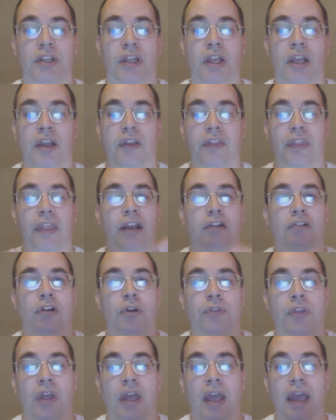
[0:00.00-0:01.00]
that their
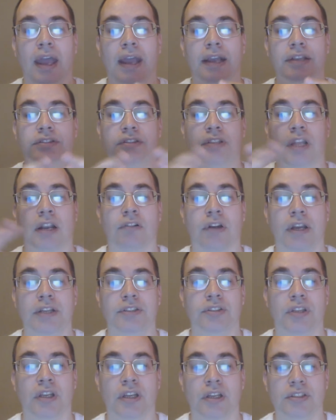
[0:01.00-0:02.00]
growth
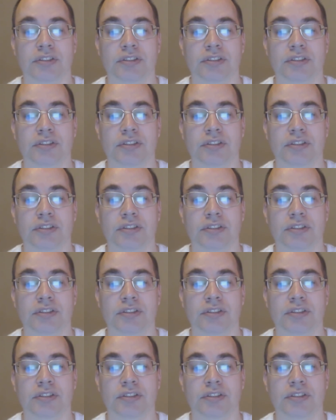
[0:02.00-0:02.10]
accelerates,